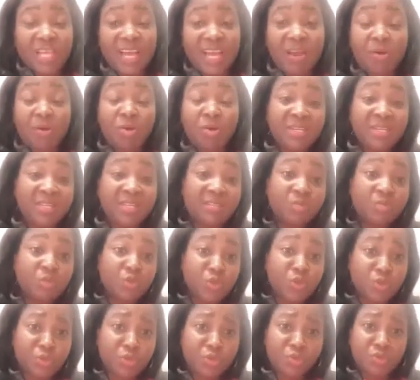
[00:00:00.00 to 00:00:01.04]
I only
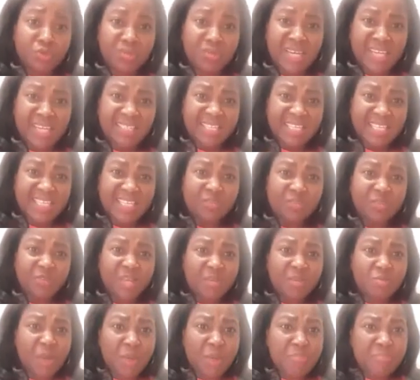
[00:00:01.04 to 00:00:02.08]
took you through that journey so
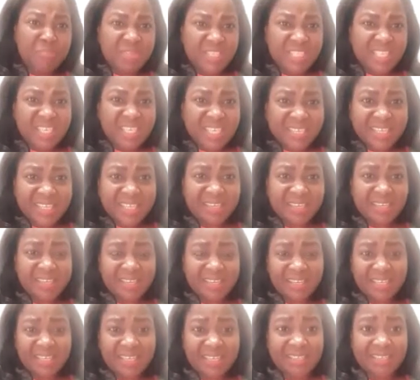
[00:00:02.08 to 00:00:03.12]
that you appreciate
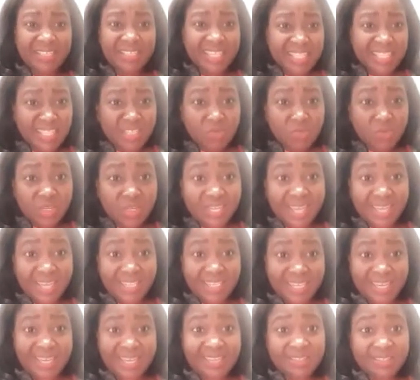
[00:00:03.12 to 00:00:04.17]
the testimony at
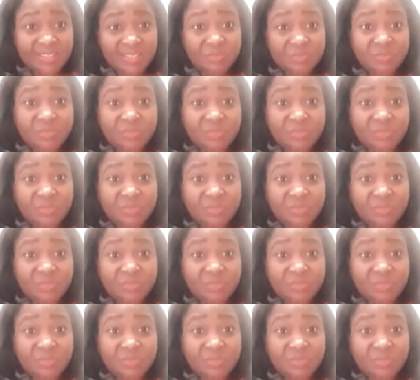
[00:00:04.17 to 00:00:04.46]
the end.